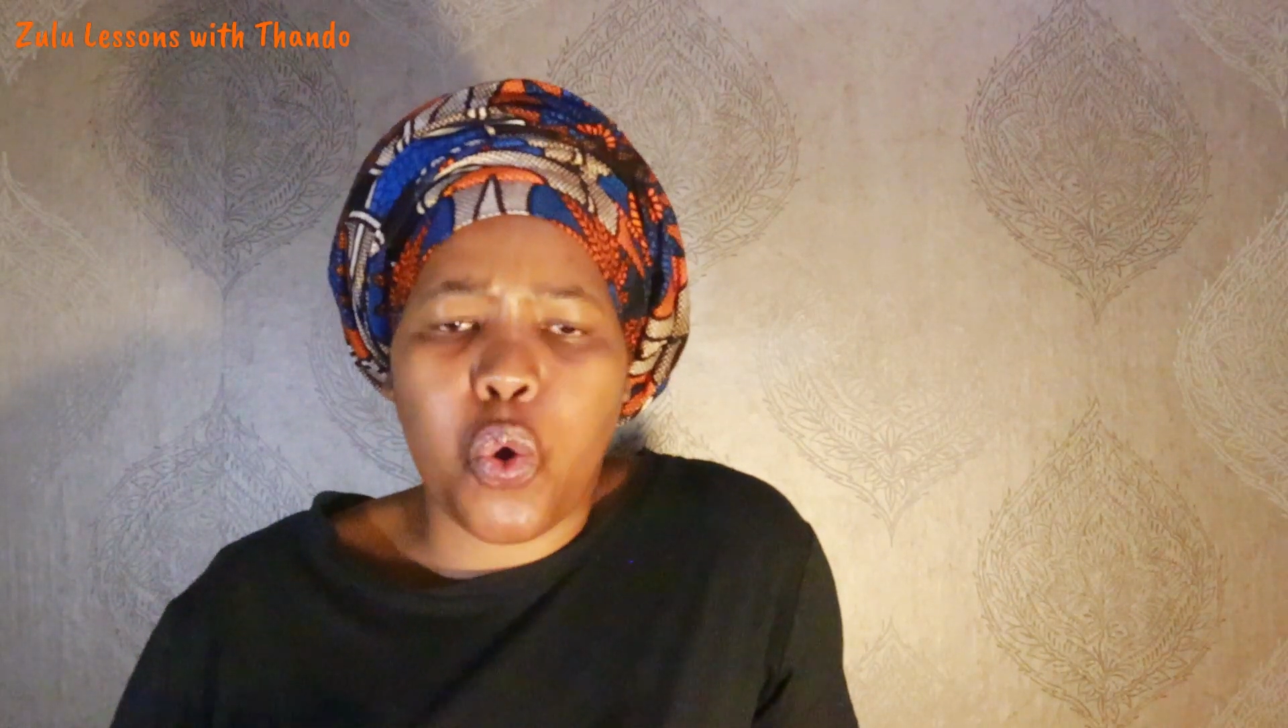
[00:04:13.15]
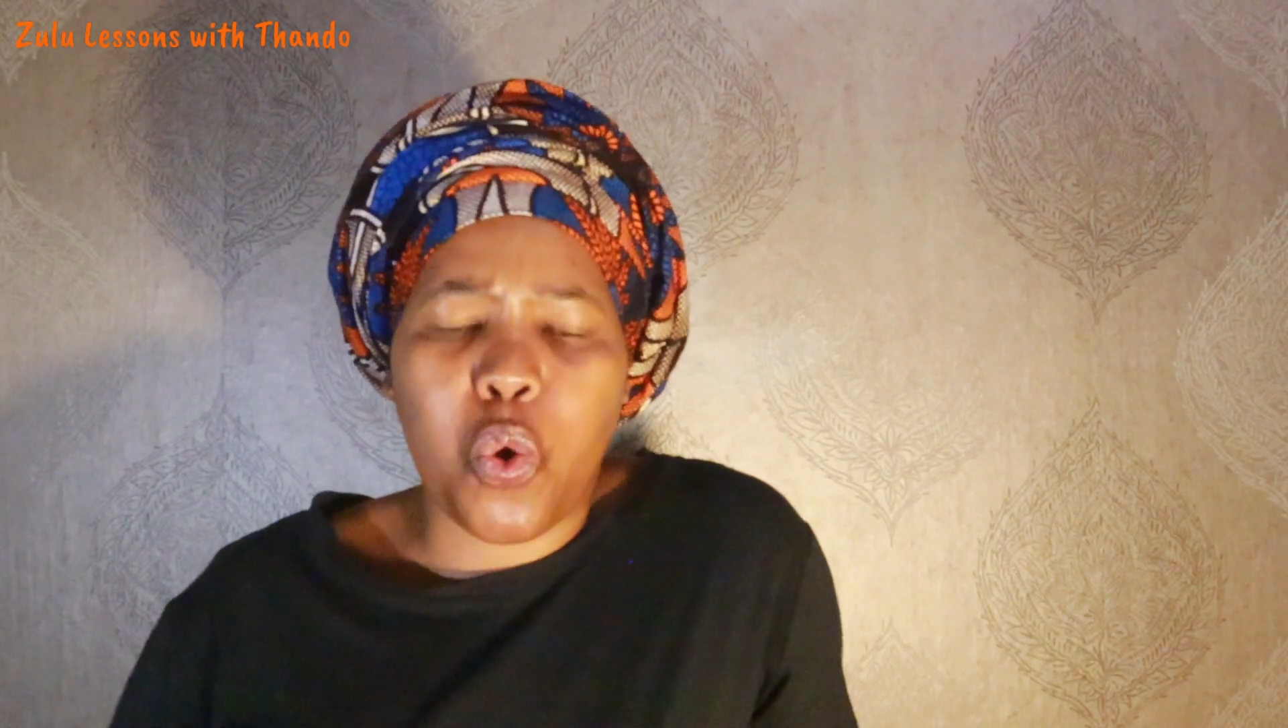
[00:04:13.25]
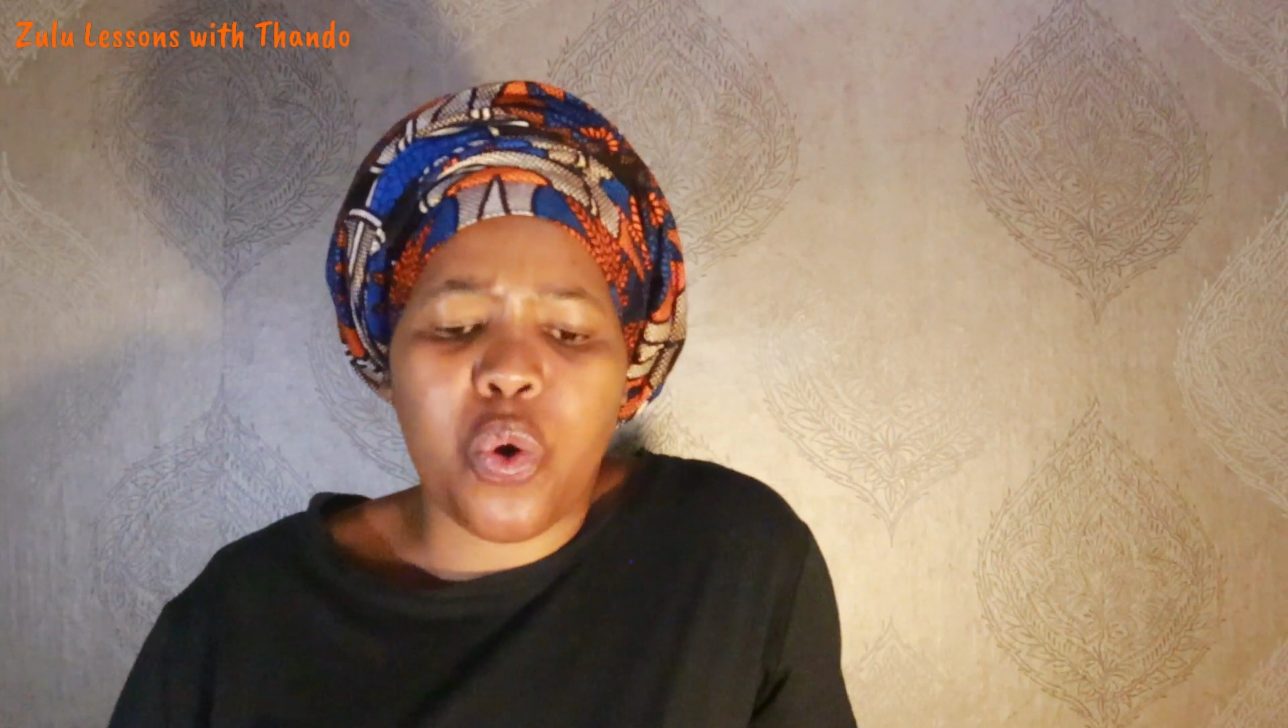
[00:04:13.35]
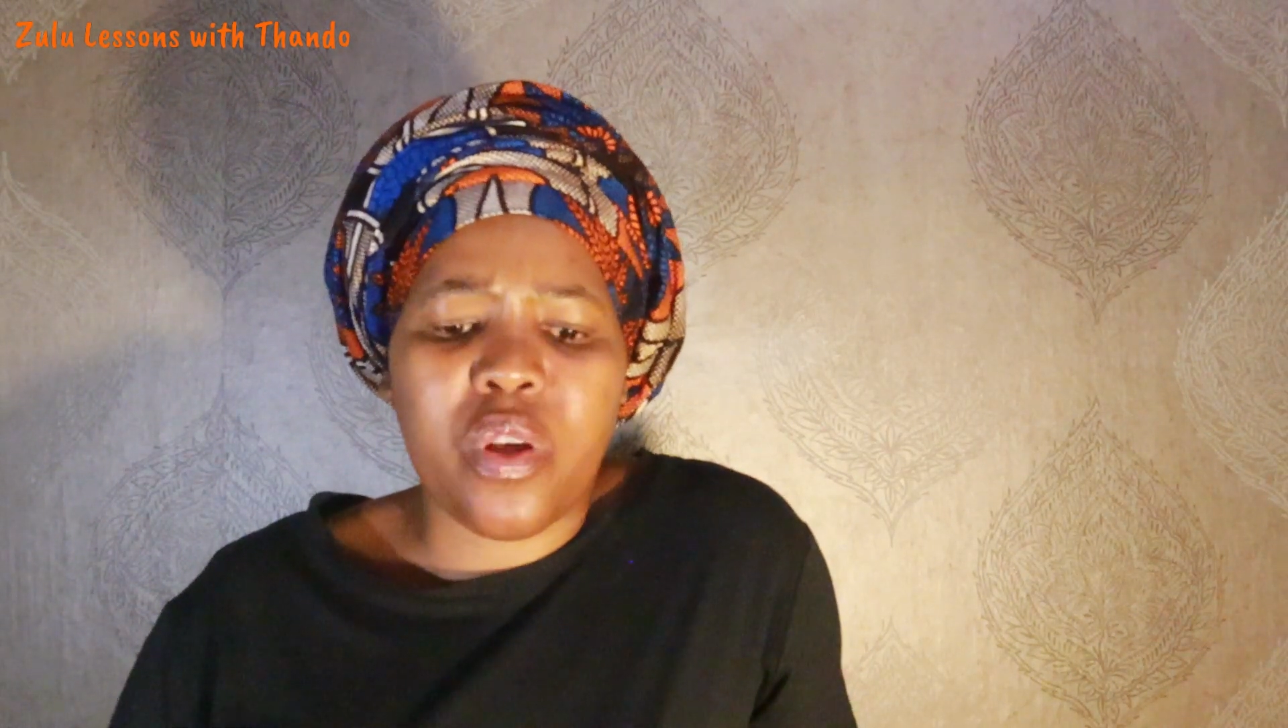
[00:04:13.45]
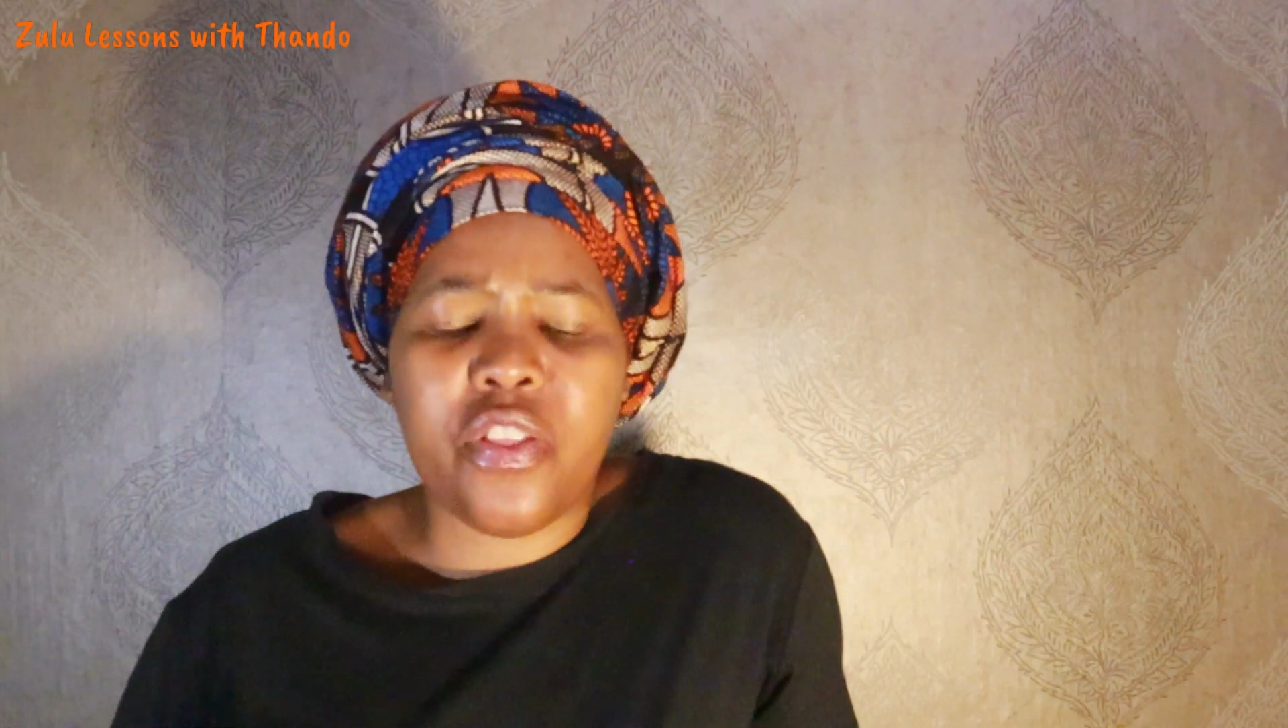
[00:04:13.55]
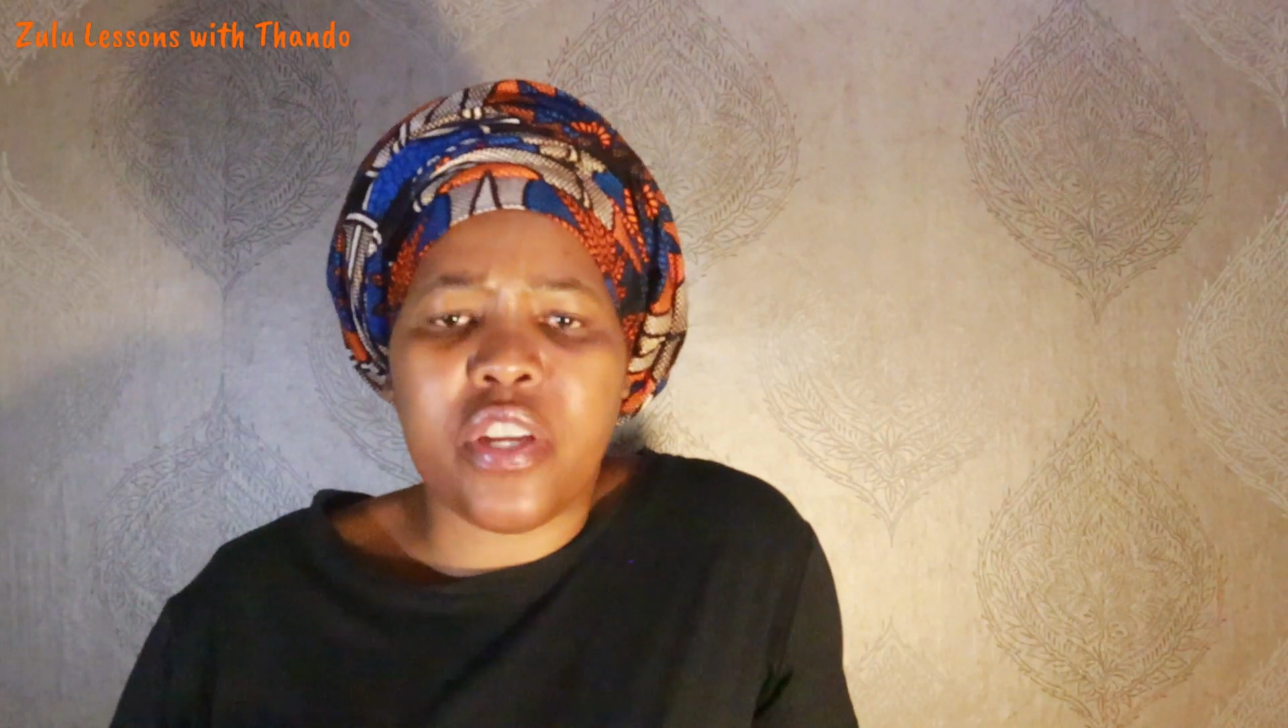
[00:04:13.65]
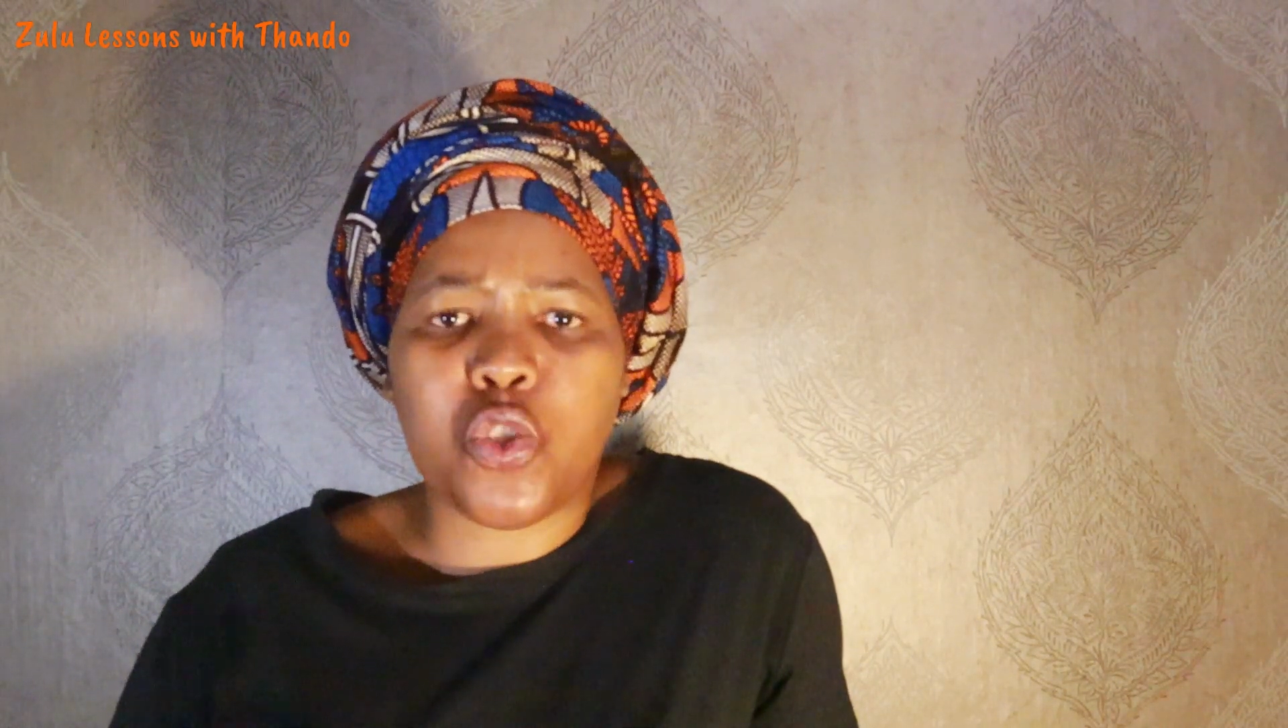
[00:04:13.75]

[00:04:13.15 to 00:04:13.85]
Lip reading: or the